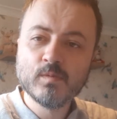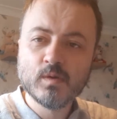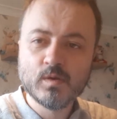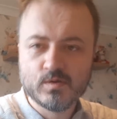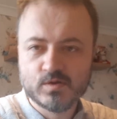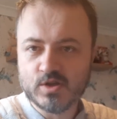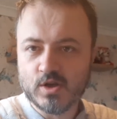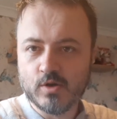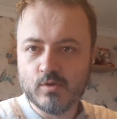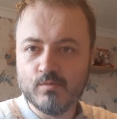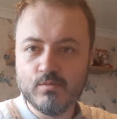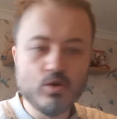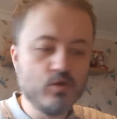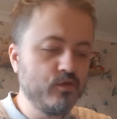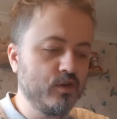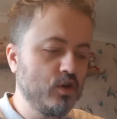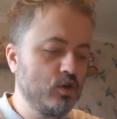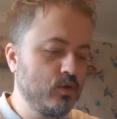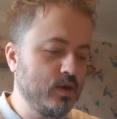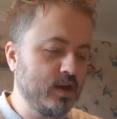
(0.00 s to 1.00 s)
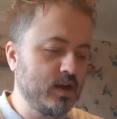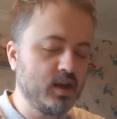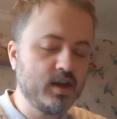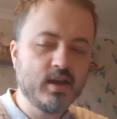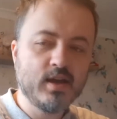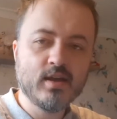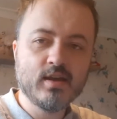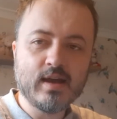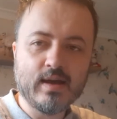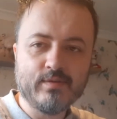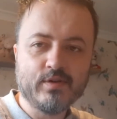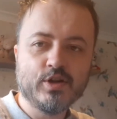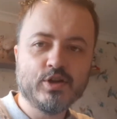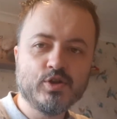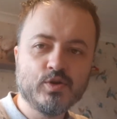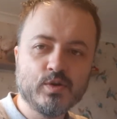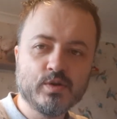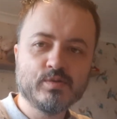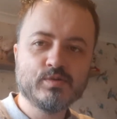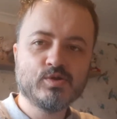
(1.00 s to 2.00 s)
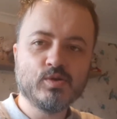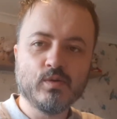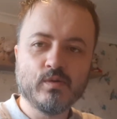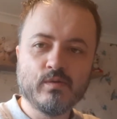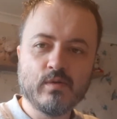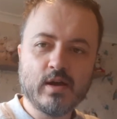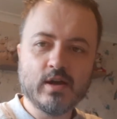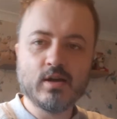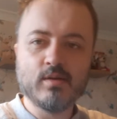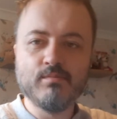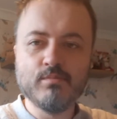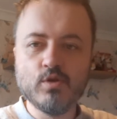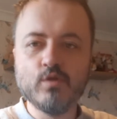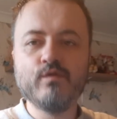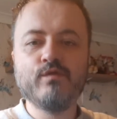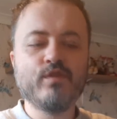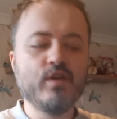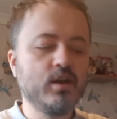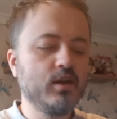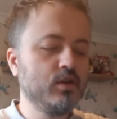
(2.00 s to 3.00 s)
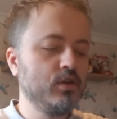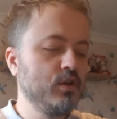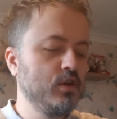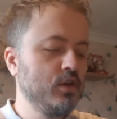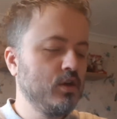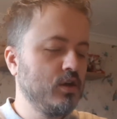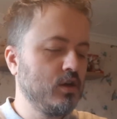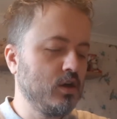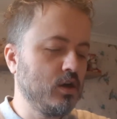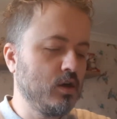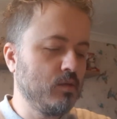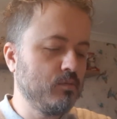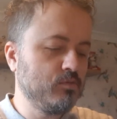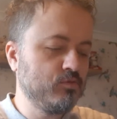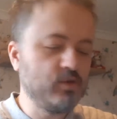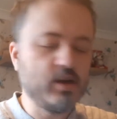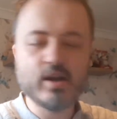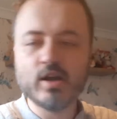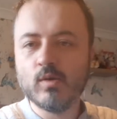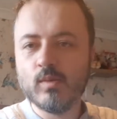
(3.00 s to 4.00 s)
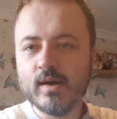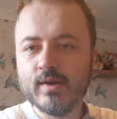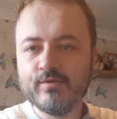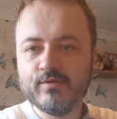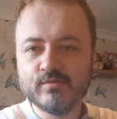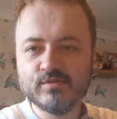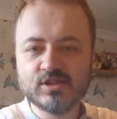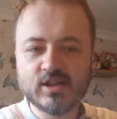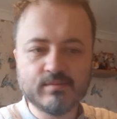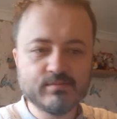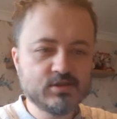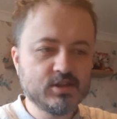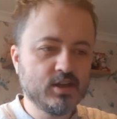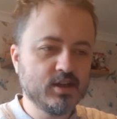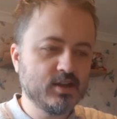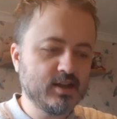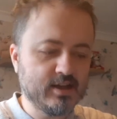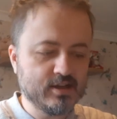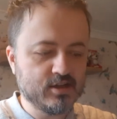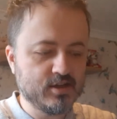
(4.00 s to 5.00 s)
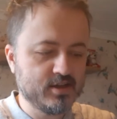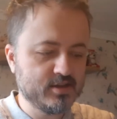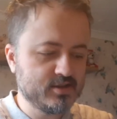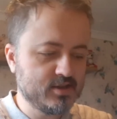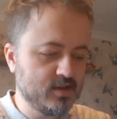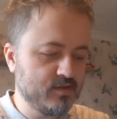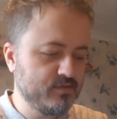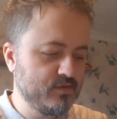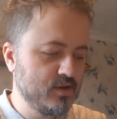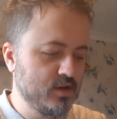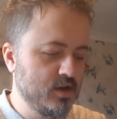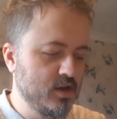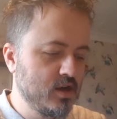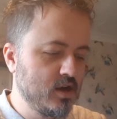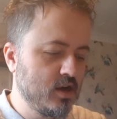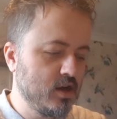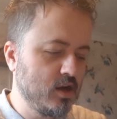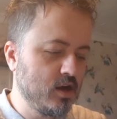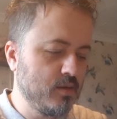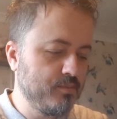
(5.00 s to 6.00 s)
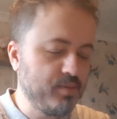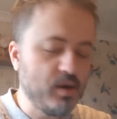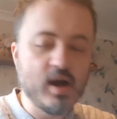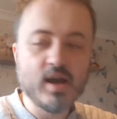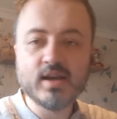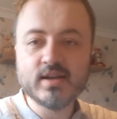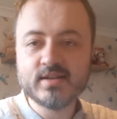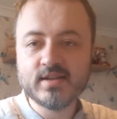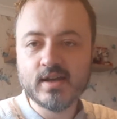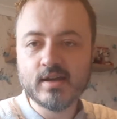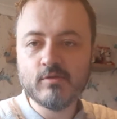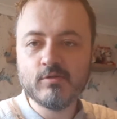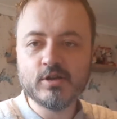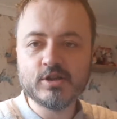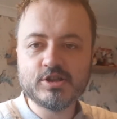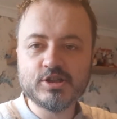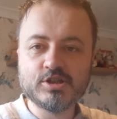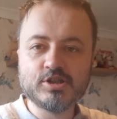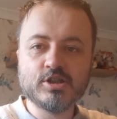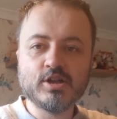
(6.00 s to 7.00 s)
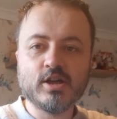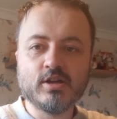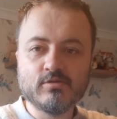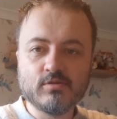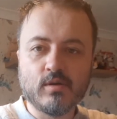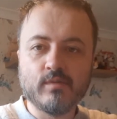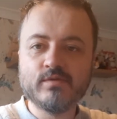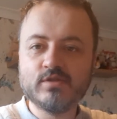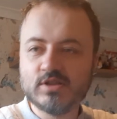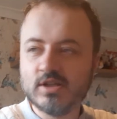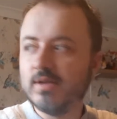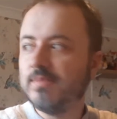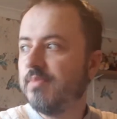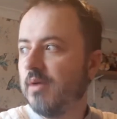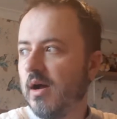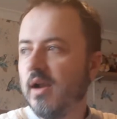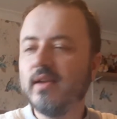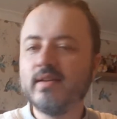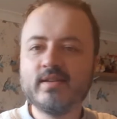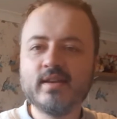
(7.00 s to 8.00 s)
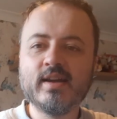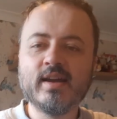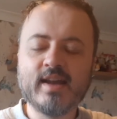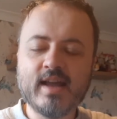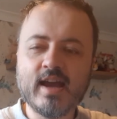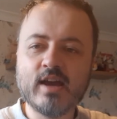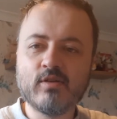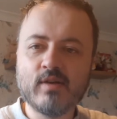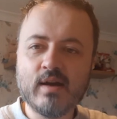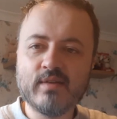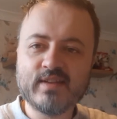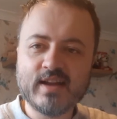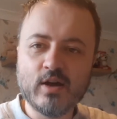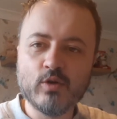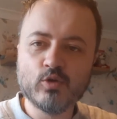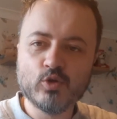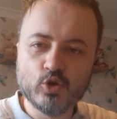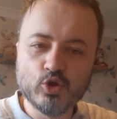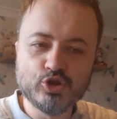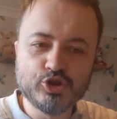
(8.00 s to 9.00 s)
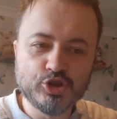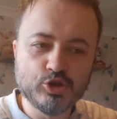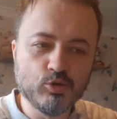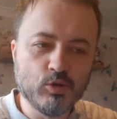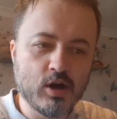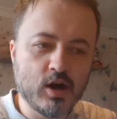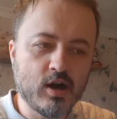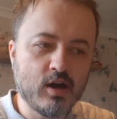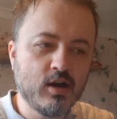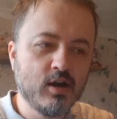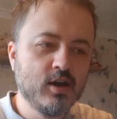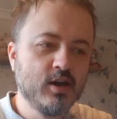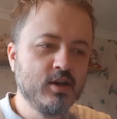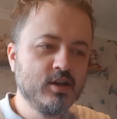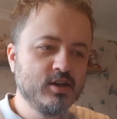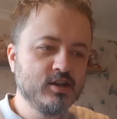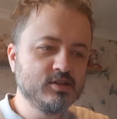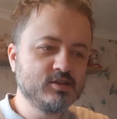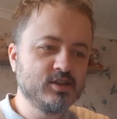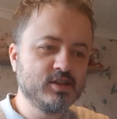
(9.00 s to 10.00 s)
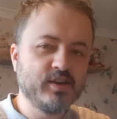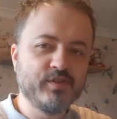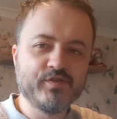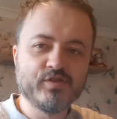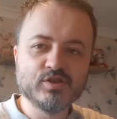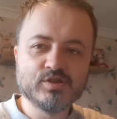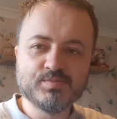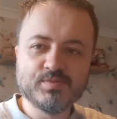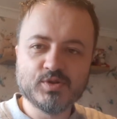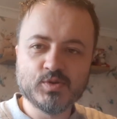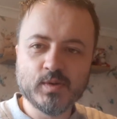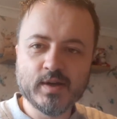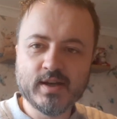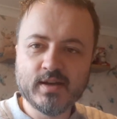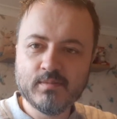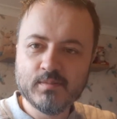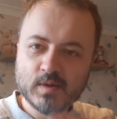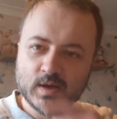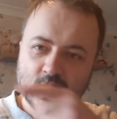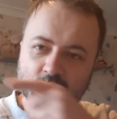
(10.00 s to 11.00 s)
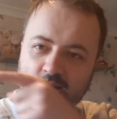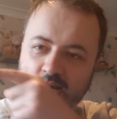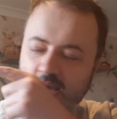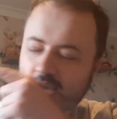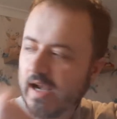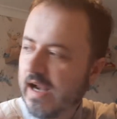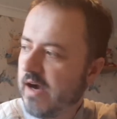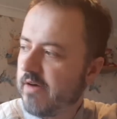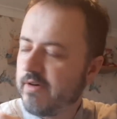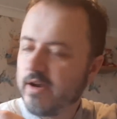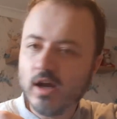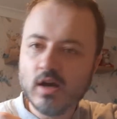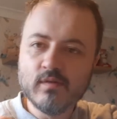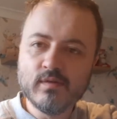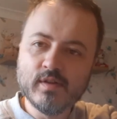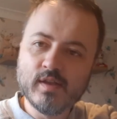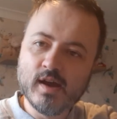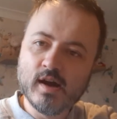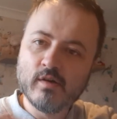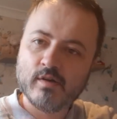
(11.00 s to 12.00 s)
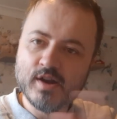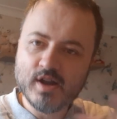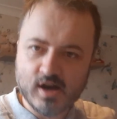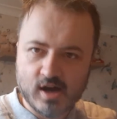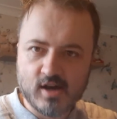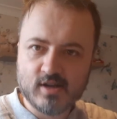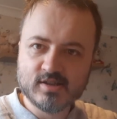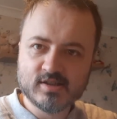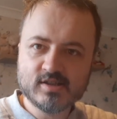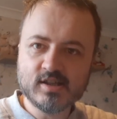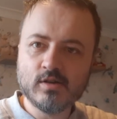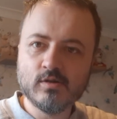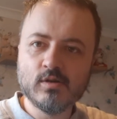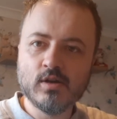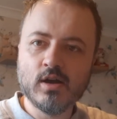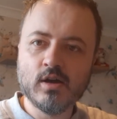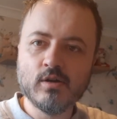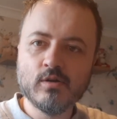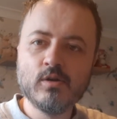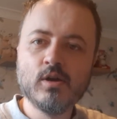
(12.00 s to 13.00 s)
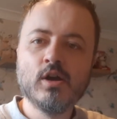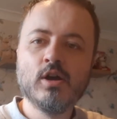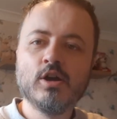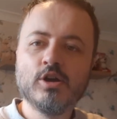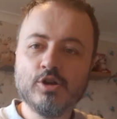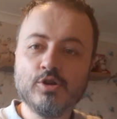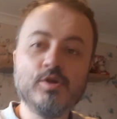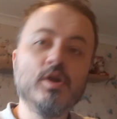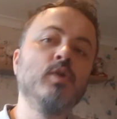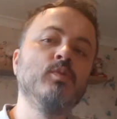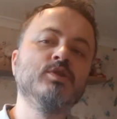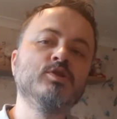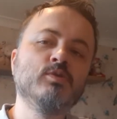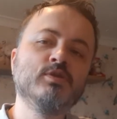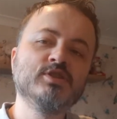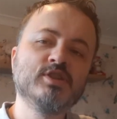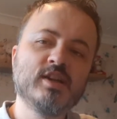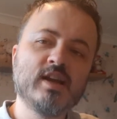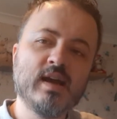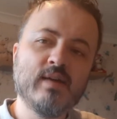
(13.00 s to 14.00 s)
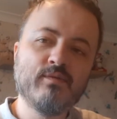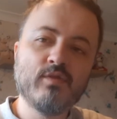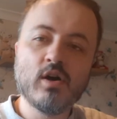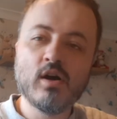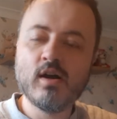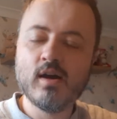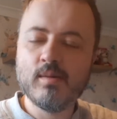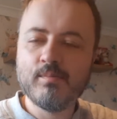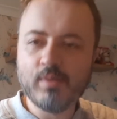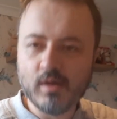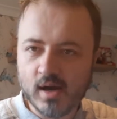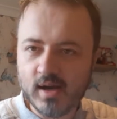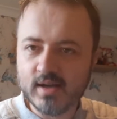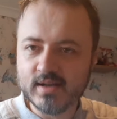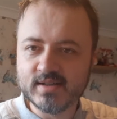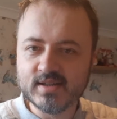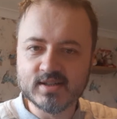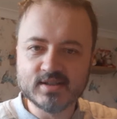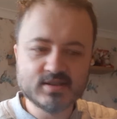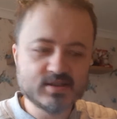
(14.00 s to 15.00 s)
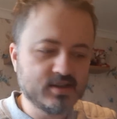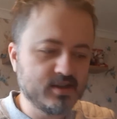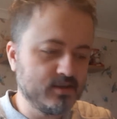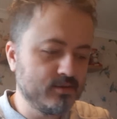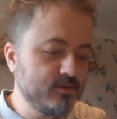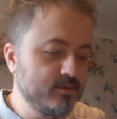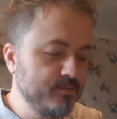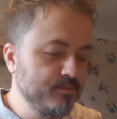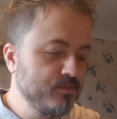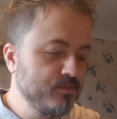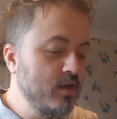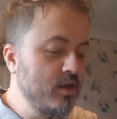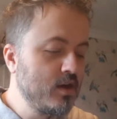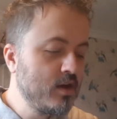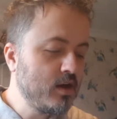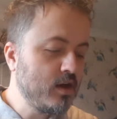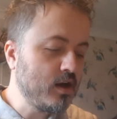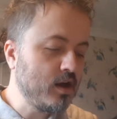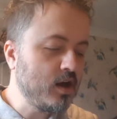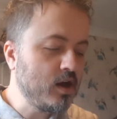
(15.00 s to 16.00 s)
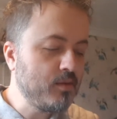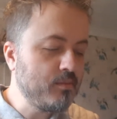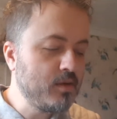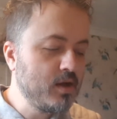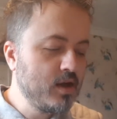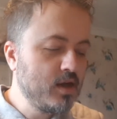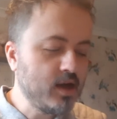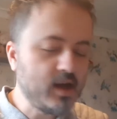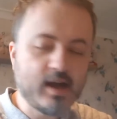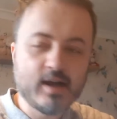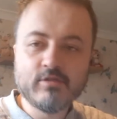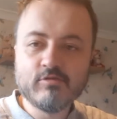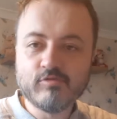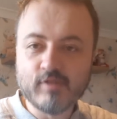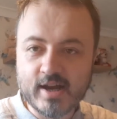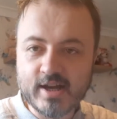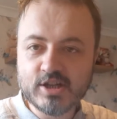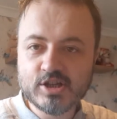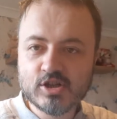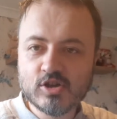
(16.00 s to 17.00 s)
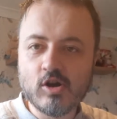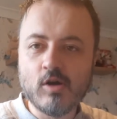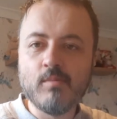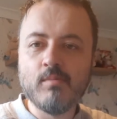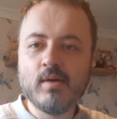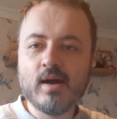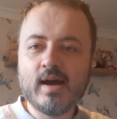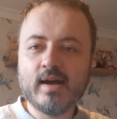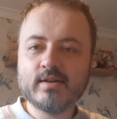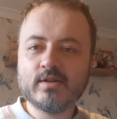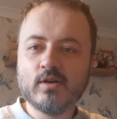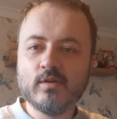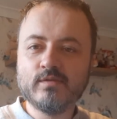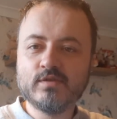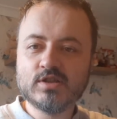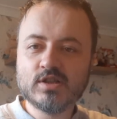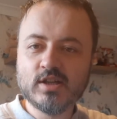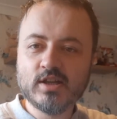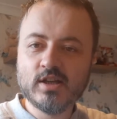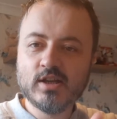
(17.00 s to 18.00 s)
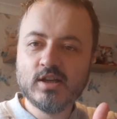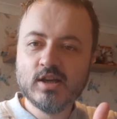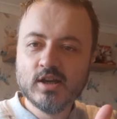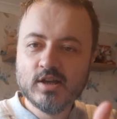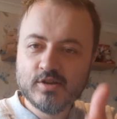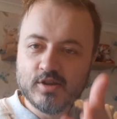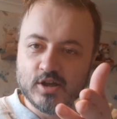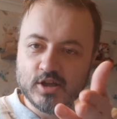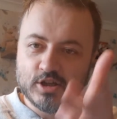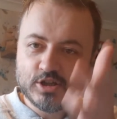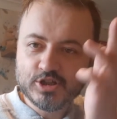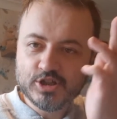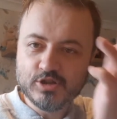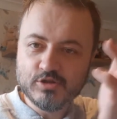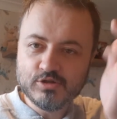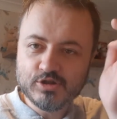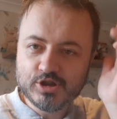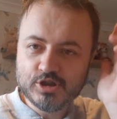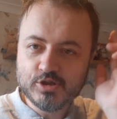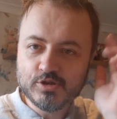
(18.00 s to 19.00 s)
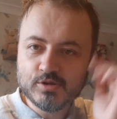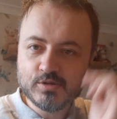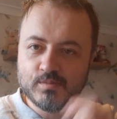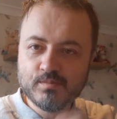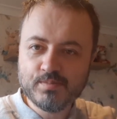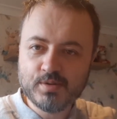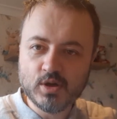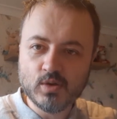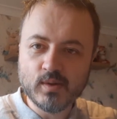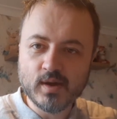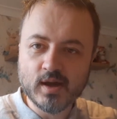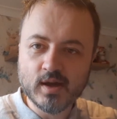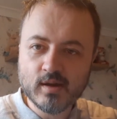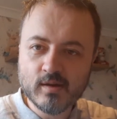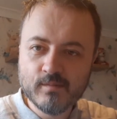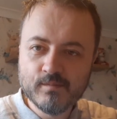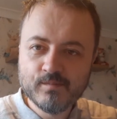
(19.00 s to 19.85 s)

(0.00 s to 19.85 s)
so moving quickly, having to do a sort of like a move thing, running away from something, that kind of stuff. Piloting, which is, obviously piloting an aircraft, how good you are. It's the difference between Larry over there and Han Solo. You know which one's going to have the higher piloting skill. And ranged combat, obviously the shoot pewing.